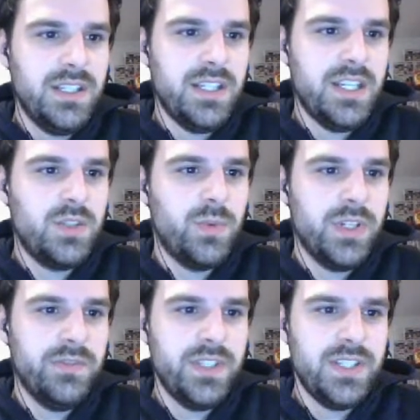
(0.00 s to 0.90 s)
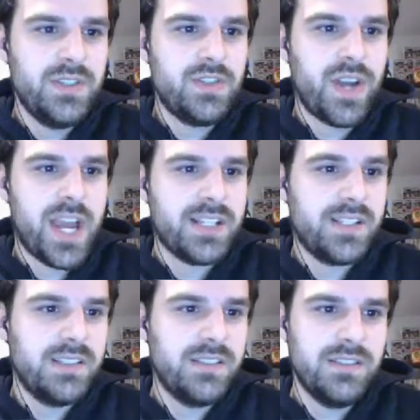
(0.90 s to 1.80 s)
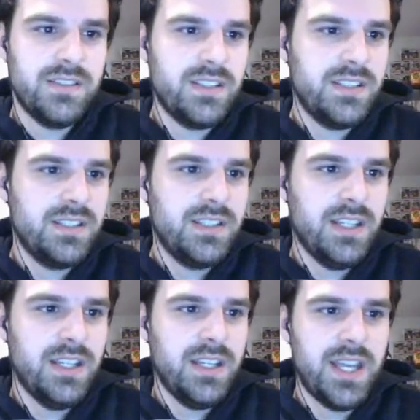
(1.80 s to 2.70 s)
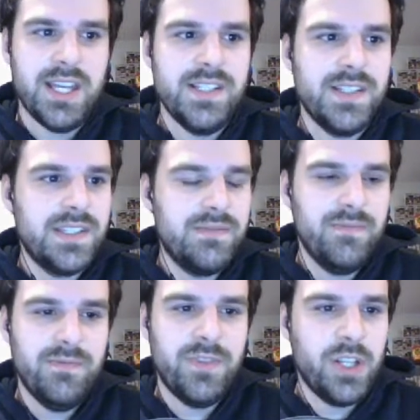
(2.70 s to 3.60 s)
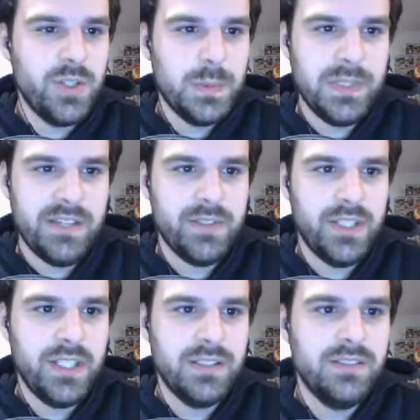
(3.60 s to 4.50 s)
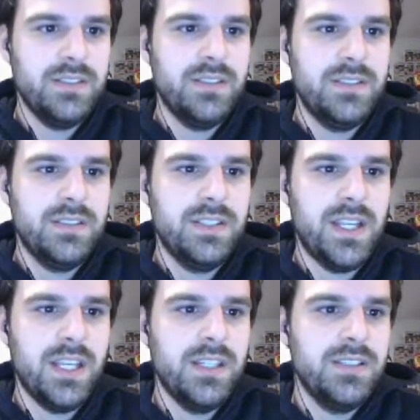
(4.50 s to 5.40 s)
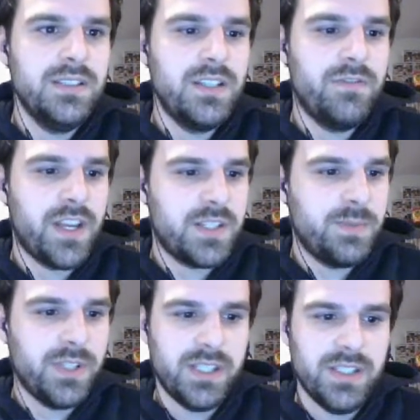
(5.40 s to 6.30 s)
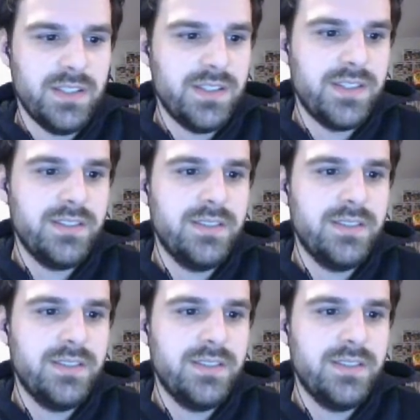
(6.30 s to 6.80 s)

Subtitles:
Each one of these tracks has volume leveling and effects plugins